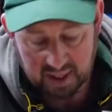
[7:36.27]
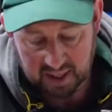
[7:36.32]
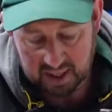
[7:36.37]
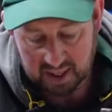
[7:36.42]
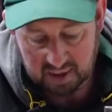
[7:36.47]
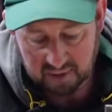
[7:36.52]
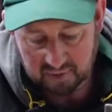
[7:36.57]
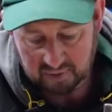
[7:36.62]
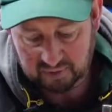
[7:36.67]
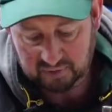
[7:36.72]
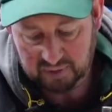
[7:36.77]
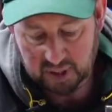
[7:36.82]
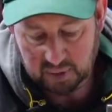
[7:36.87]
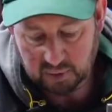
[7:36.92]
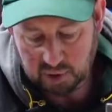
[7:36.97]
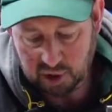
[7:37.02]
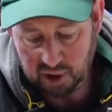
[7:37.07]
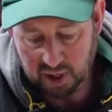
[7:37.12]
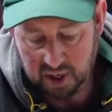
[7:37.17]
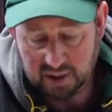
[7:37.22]
a few
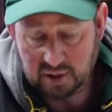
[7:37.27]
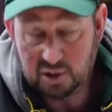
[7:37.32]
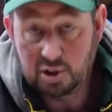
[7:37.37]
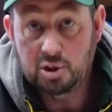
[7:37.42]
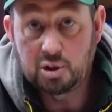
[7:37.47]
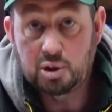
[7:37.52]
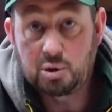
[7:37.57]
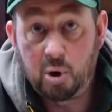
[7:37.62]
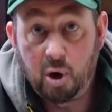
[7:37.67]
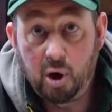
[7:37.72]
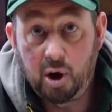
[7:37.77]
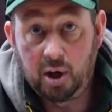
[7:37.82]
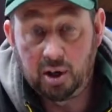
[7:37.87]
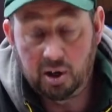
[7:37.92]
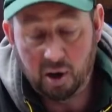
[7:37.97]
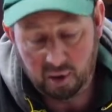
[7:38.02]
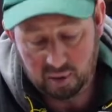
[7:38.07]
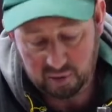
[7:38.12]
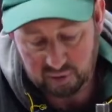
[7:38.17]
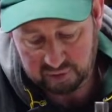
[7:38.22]
turns because quite a
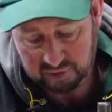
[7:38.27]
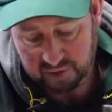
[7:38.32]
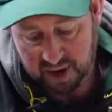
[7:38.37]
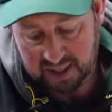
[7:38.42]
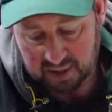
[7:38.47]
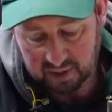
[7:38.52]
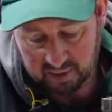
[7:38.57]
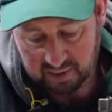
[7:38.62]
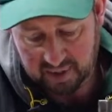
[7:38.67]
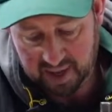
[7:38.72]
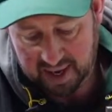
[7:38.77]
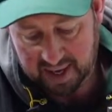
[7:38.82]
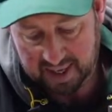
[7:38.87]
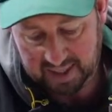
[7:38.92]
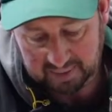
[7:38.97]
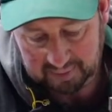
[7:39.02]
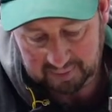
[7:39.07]
long thread on there.